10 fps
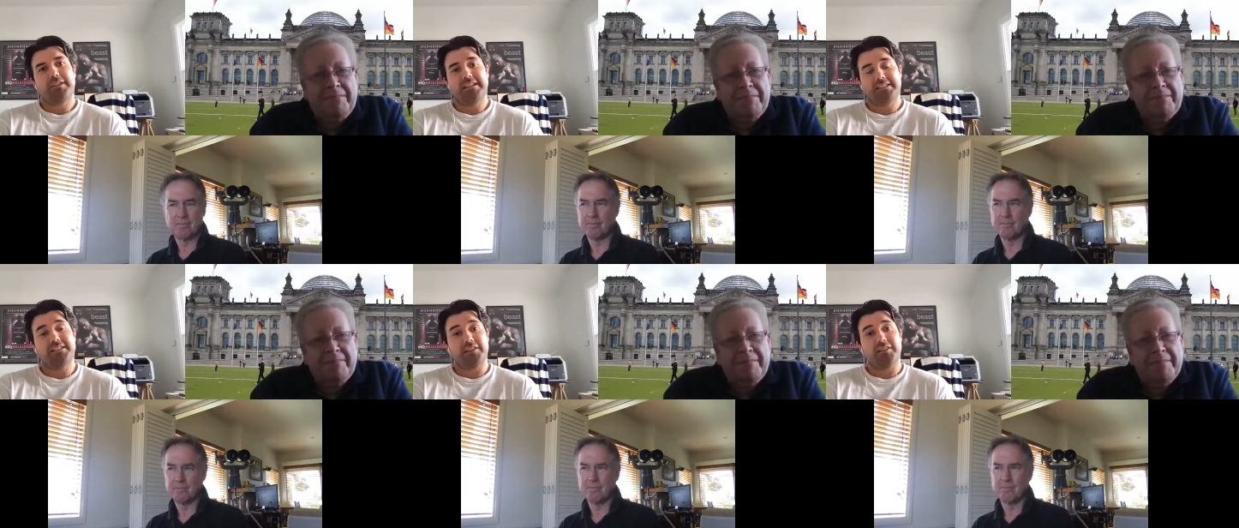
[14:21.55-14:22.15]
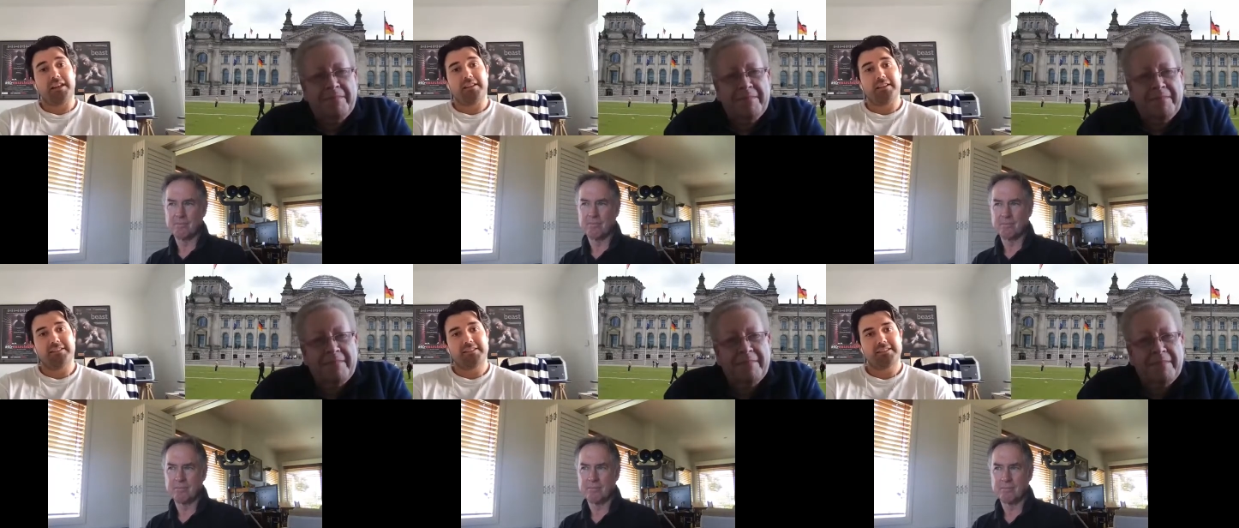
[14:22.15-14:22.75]
Speaker 1: He's still in the
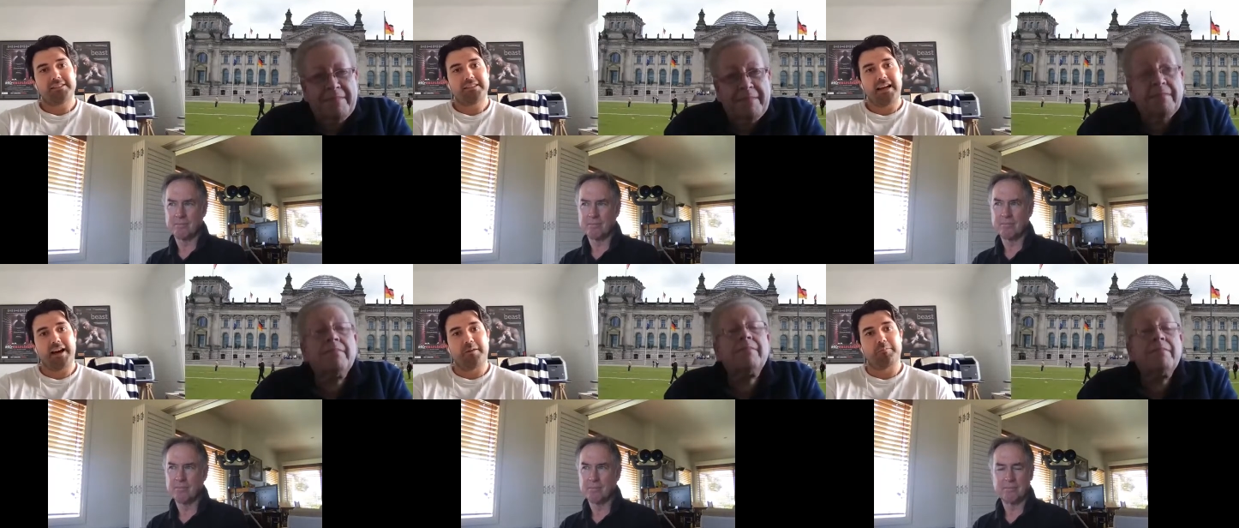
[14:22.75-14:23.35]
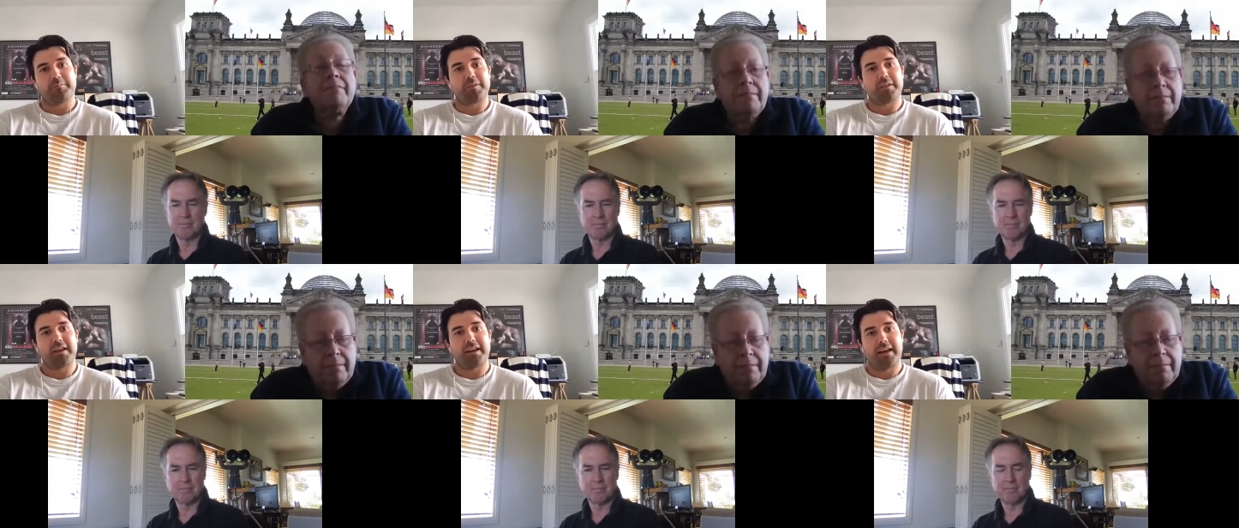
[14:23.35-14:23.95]
Netherlands, um,
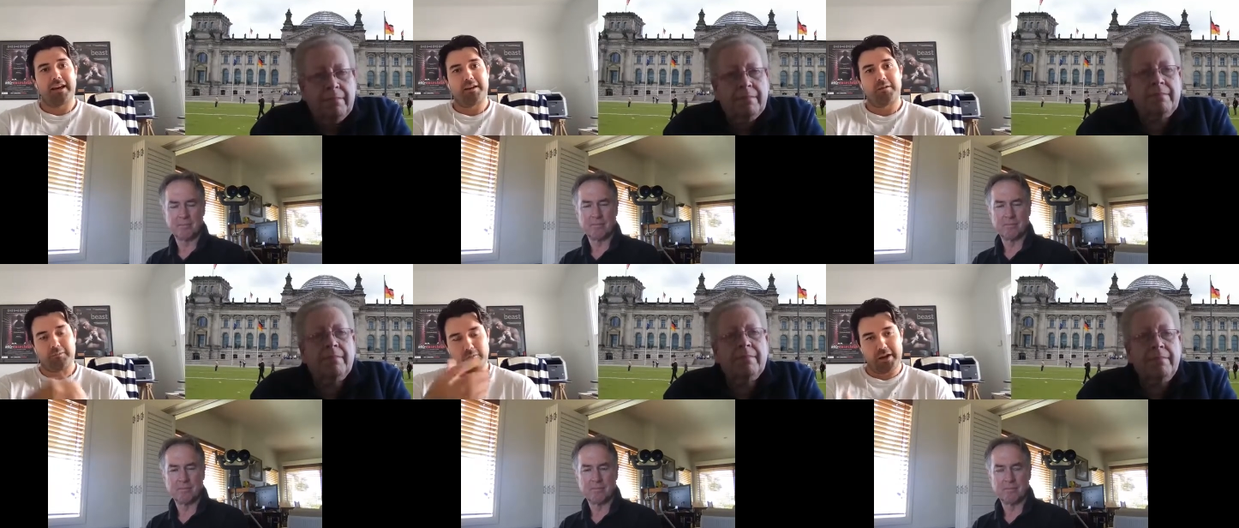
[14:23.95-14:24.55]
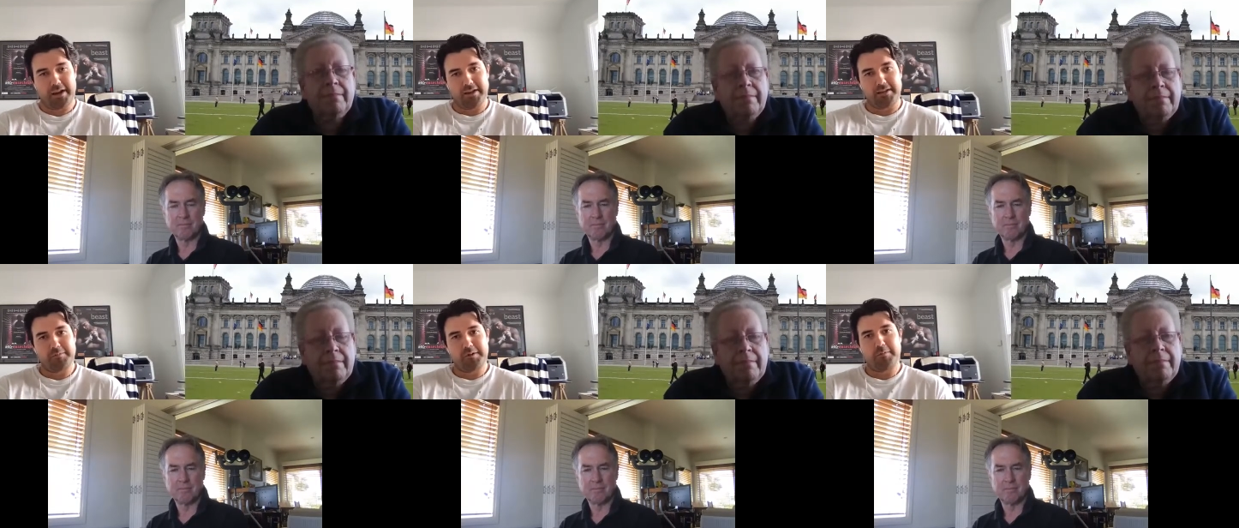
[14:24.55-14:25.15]
uh, where
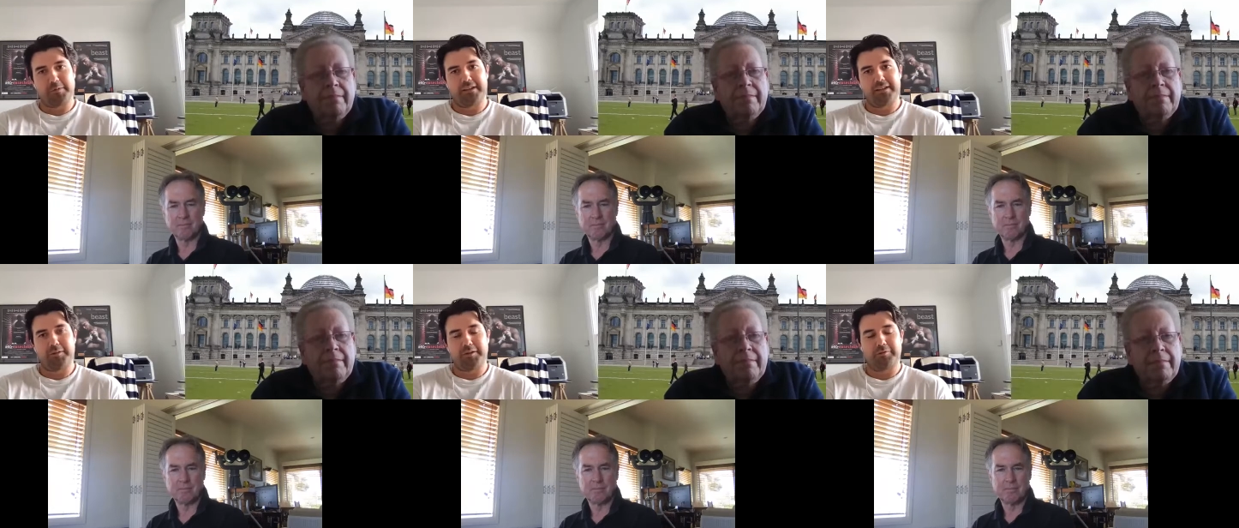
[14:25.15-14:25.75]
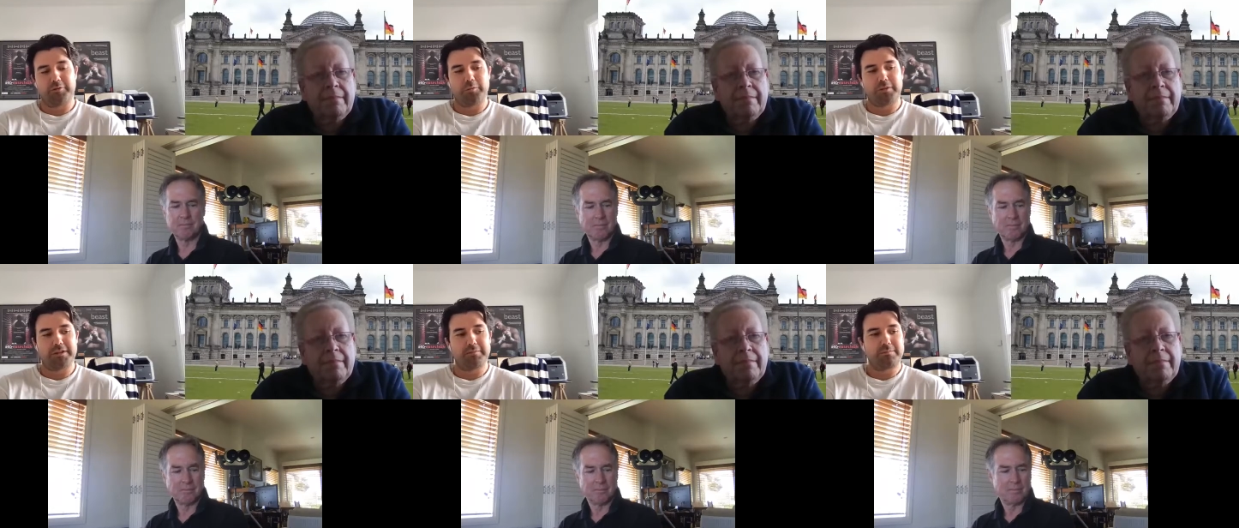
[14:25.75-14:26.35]
where we end up in the film
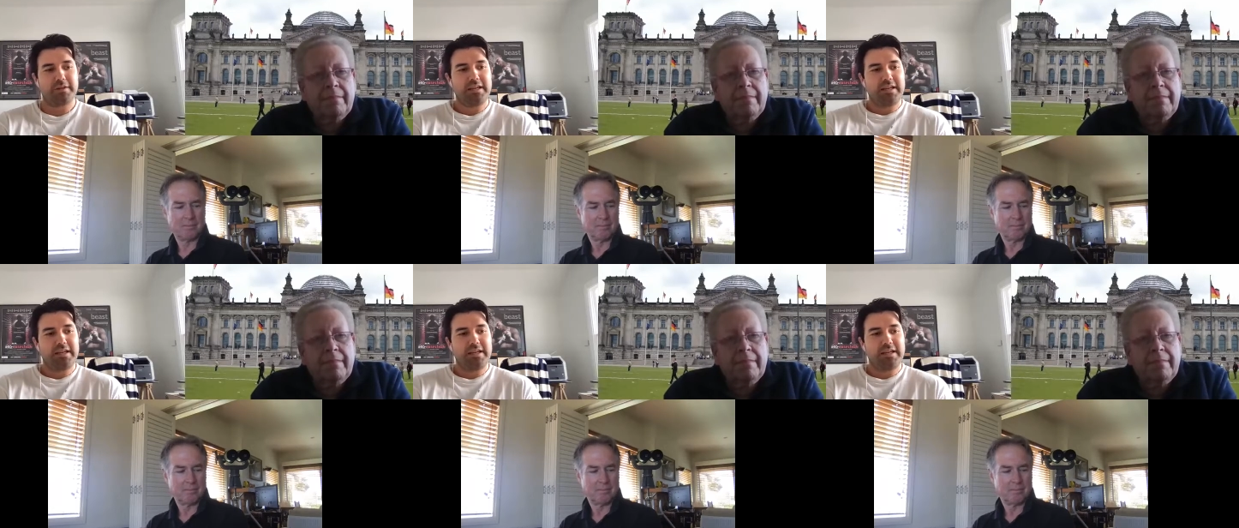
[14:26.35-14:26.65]
with him.